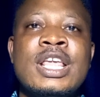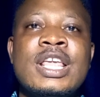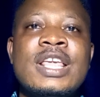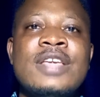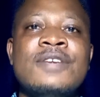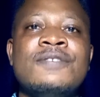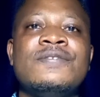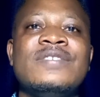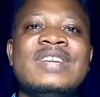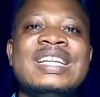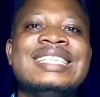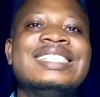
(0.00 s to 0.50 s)

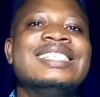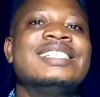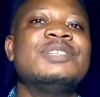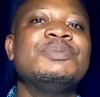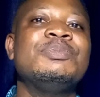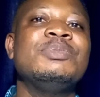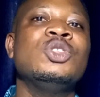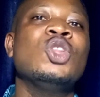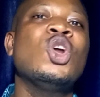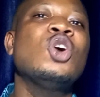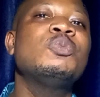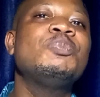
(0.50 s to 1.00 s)
if it
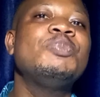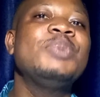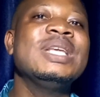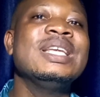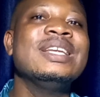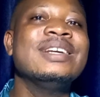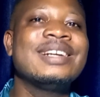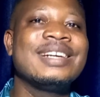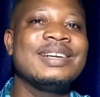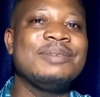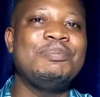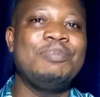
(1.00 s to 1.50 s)
is not
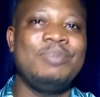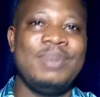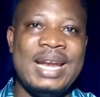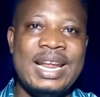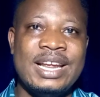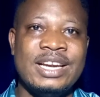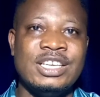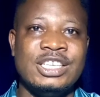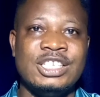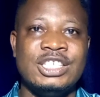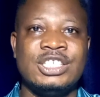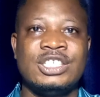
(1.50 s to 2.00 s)
being
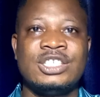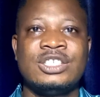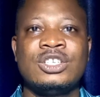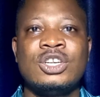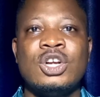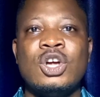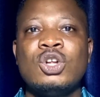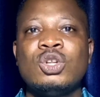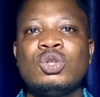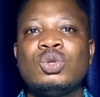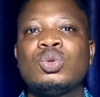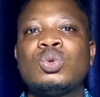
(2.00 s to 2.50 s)
replenished
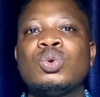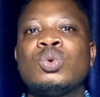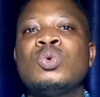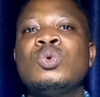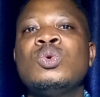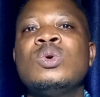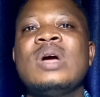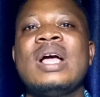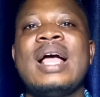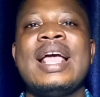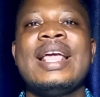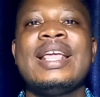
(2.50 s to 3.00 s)

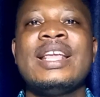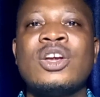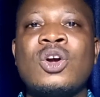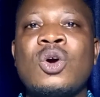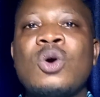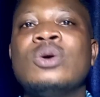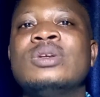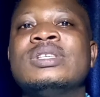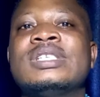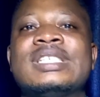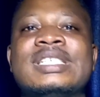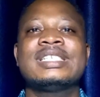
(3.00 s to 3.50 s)
through a
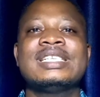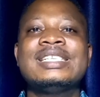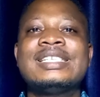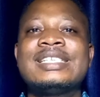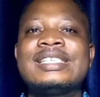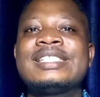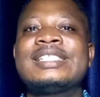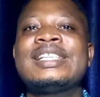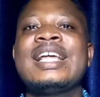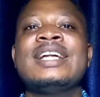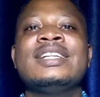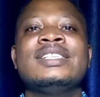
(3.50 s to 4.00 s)

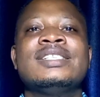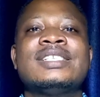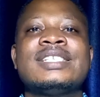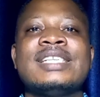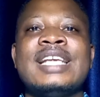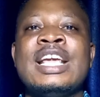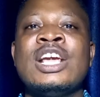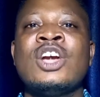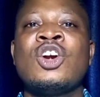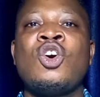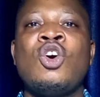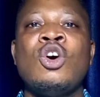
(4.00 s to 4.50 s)
consistent
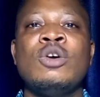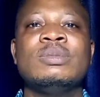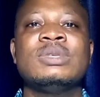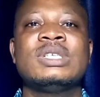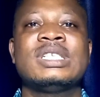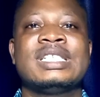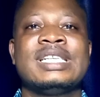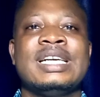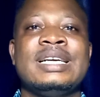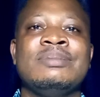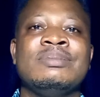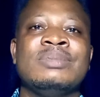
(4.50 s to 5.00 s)
income
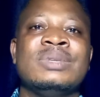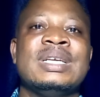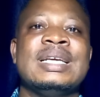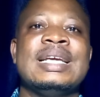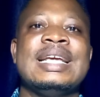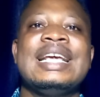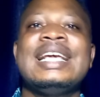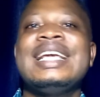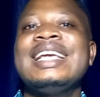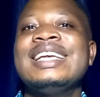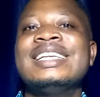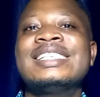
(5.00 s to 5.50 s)
stream,
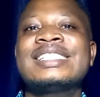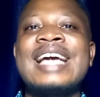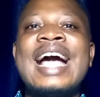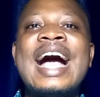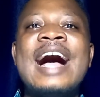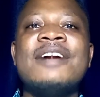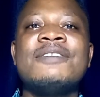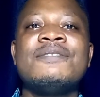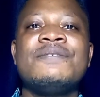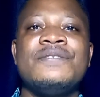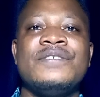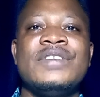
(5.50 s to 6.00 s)
it
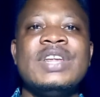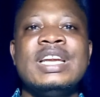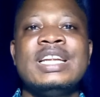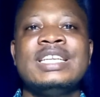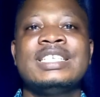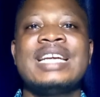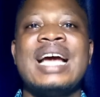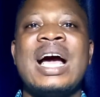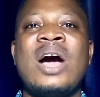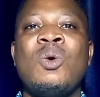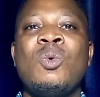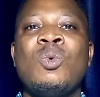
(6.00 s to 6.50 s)
can
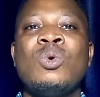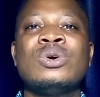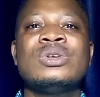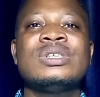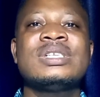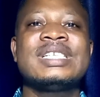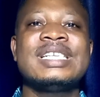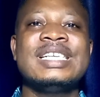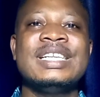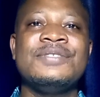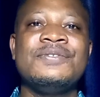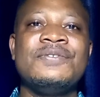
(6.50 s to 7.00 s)
finish. And
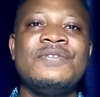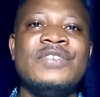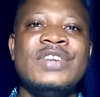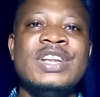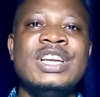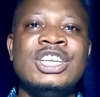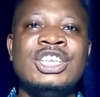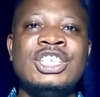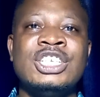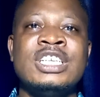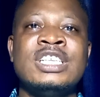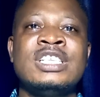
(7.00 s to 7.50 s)
once it
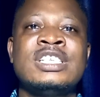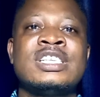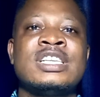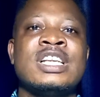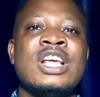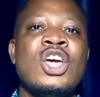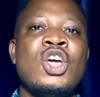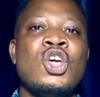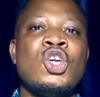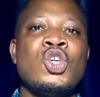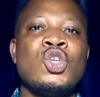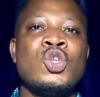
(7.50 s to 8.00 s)

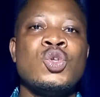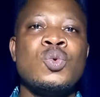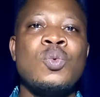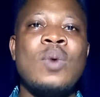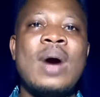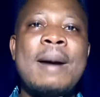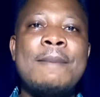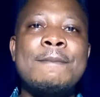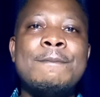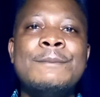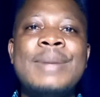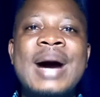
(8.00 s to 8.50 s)
finishes, you
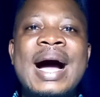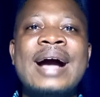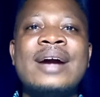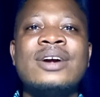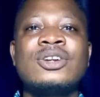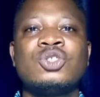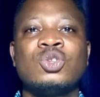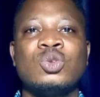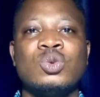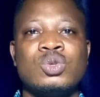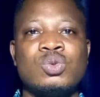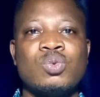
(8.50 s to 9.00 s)
are
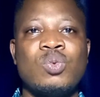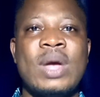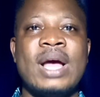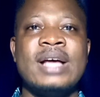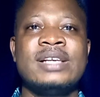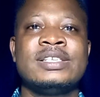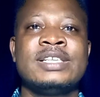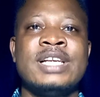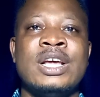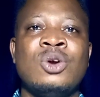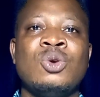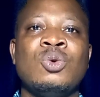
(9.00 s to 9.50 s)
back to
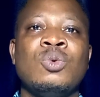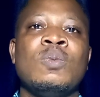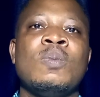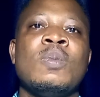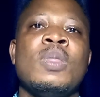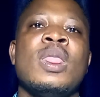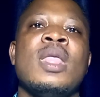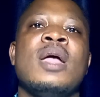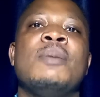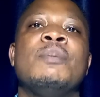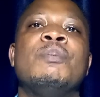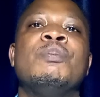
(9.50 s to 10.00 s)
square zero.
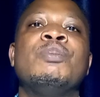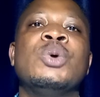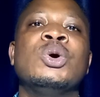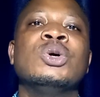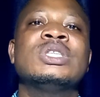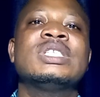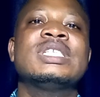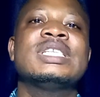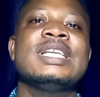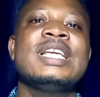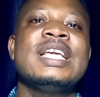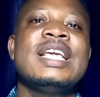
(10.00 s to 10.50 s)

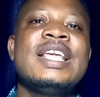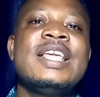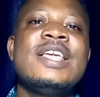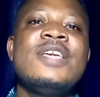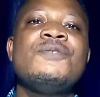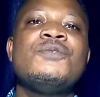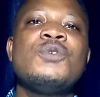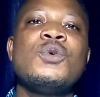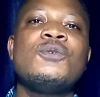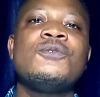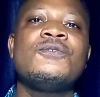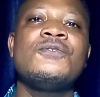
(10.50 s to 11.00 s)
But
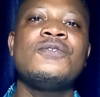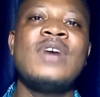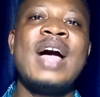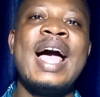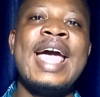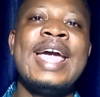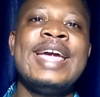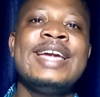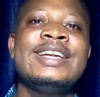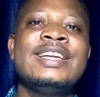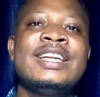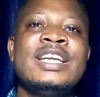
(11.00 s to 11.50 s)
if you
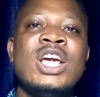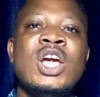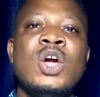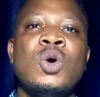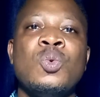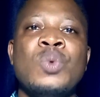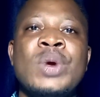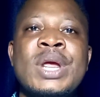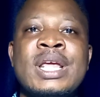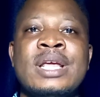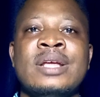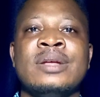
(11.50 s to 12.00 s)
find a
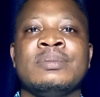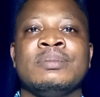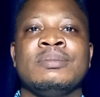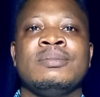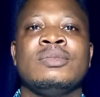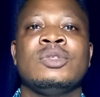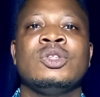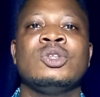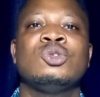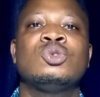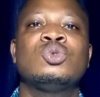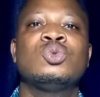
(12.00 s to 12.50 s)
way
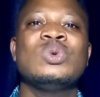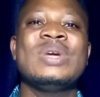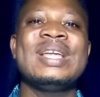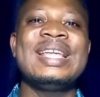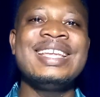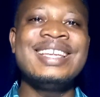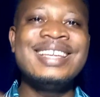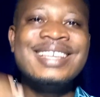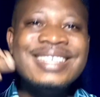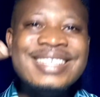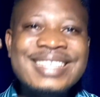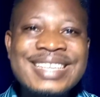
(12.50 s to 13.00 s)
to
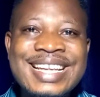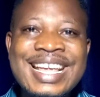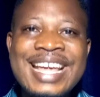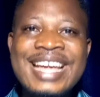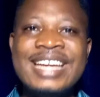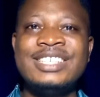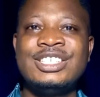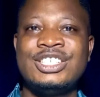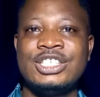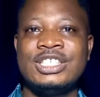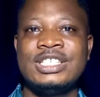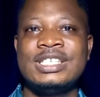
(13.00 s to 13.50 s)

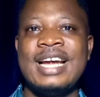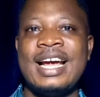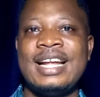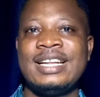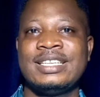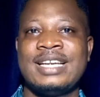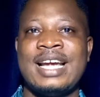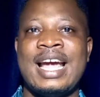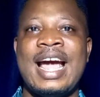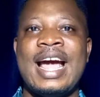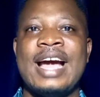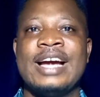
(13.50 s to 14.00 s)
engage
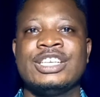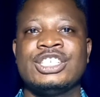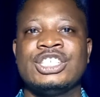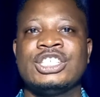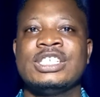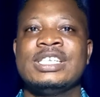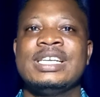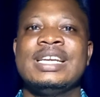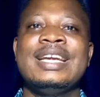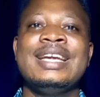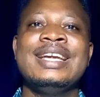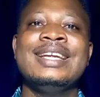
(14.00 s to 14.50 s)
that cash
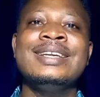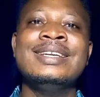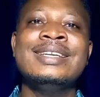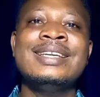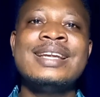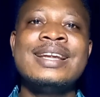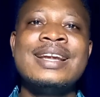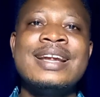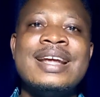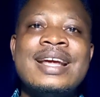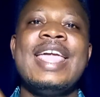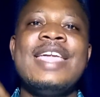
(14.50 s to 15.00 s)

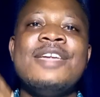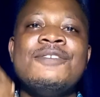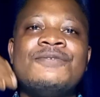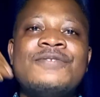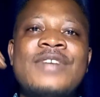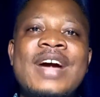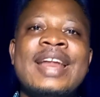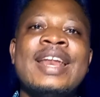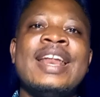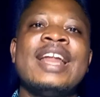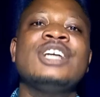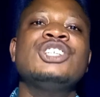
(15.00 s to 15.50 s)
in a
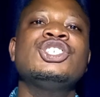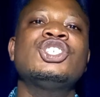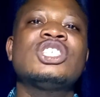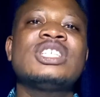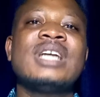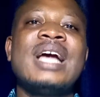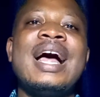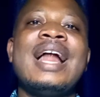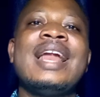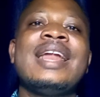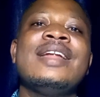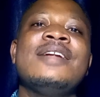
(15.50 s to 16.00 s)

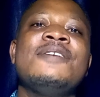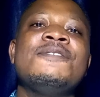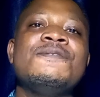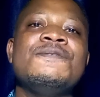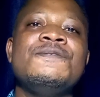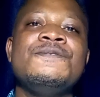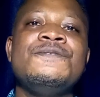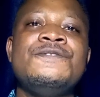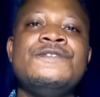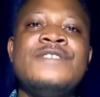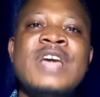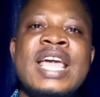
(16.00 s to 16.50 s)
financial
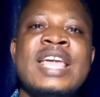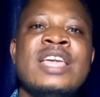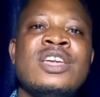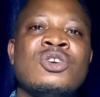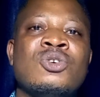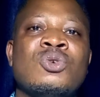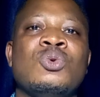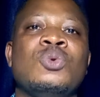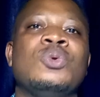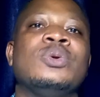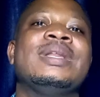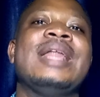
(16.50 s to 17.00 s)

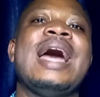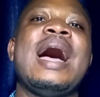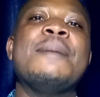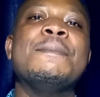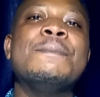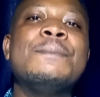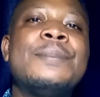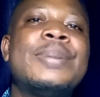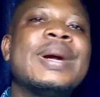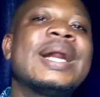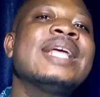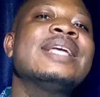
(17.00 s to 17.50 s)
vehicle
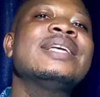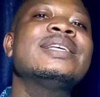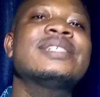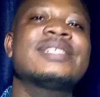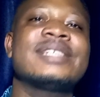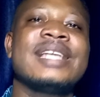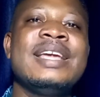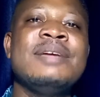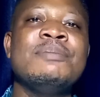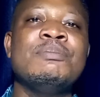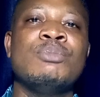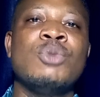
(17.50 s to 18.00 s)
that
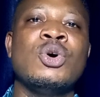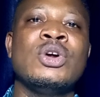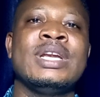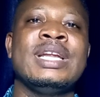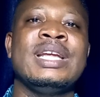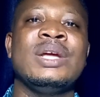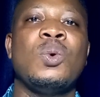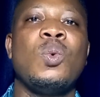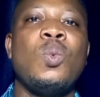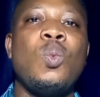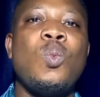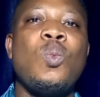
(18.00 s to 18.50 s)
brings in
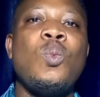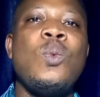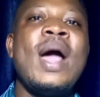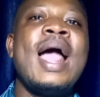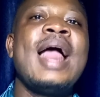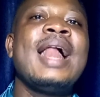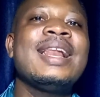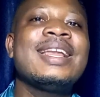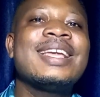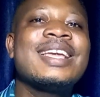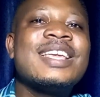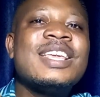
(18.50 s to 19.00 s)
money
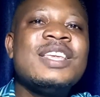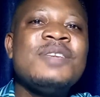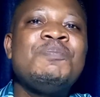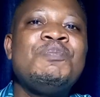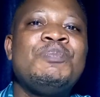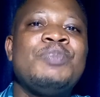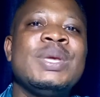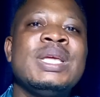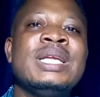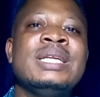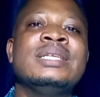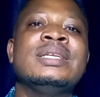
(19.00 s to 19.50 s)
while
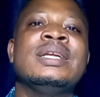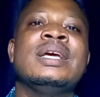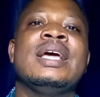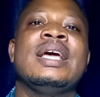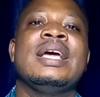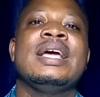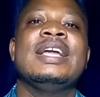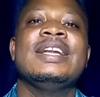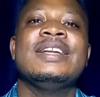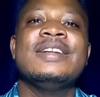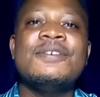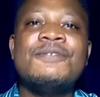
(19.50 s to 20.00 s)
keeping
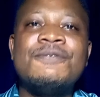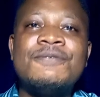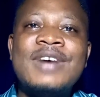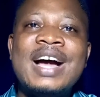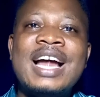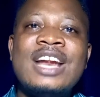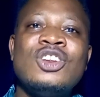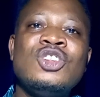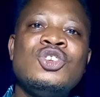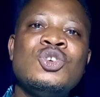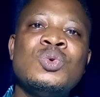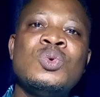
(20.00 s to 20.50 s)
the
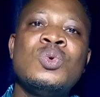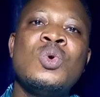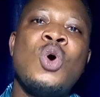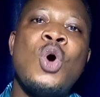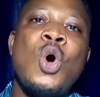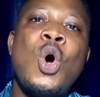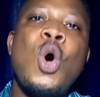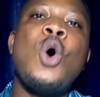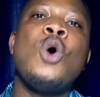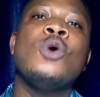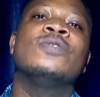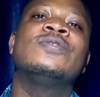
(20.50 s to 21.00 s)
value
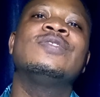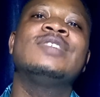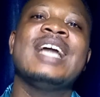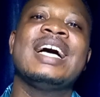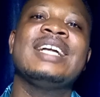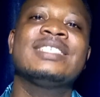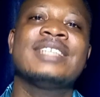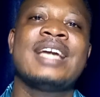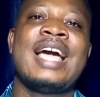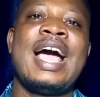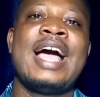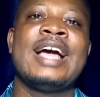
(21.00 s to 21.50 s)
of
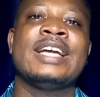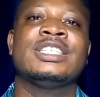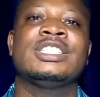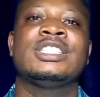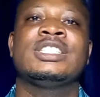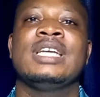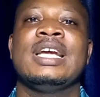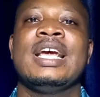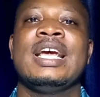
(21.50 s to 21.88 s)
that cash,